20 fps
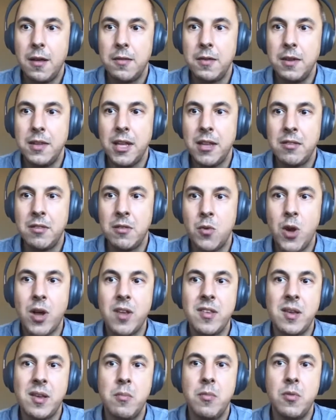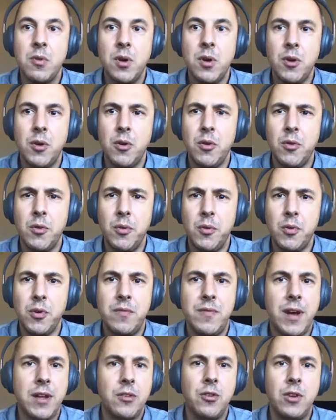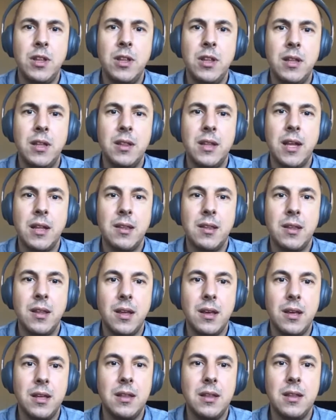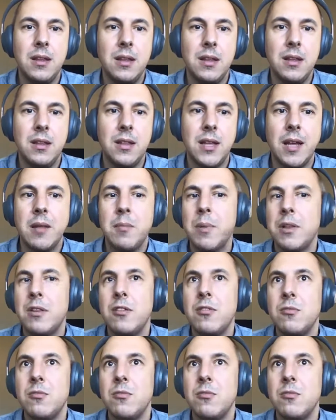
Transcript: I think that requires some refactoring in that, but